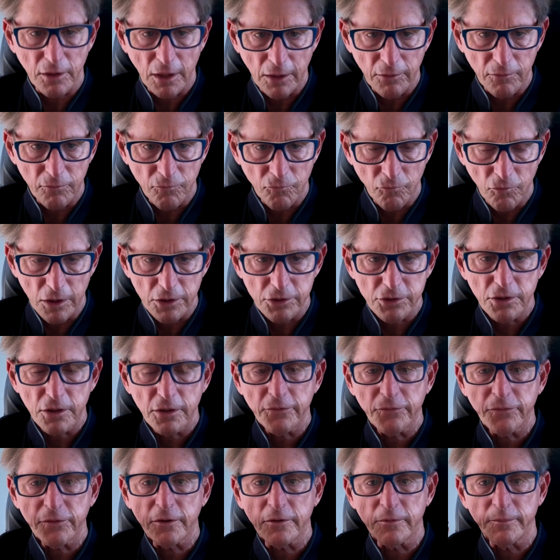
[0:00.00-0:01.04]
I want you to
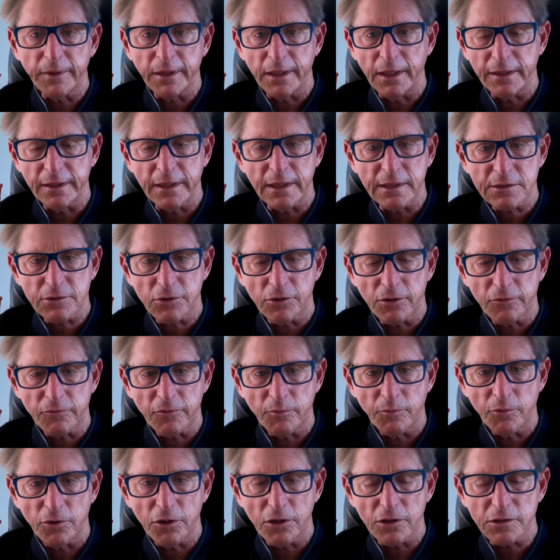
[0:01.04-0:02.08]
feel bad. That's called
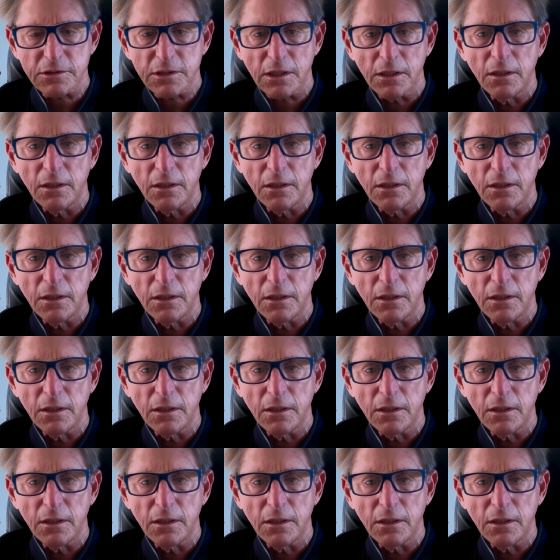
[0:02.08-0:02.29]
remorse.